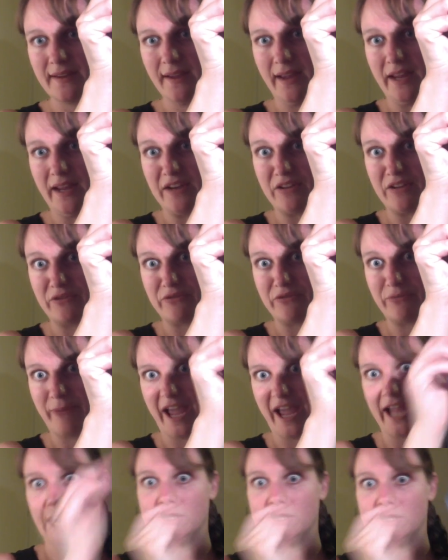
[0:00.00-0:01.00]
end of
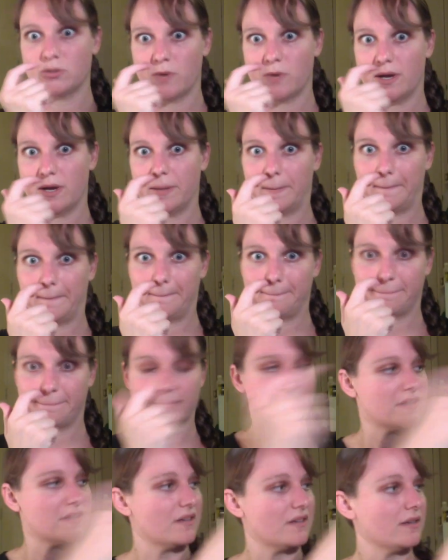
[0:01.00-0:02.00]
page 1,
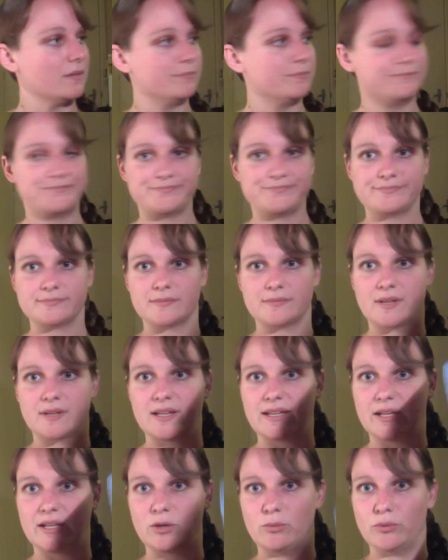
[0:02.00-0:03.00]
the
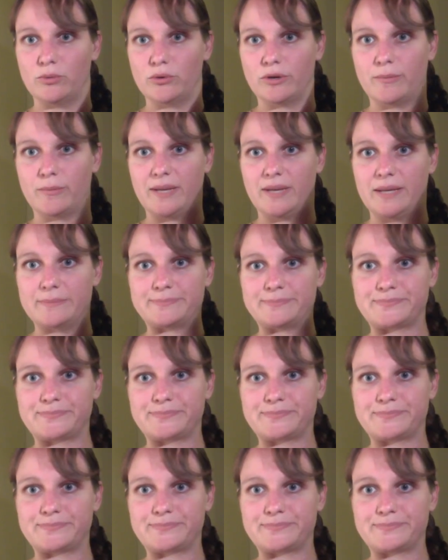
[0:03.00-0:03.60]
little border bit.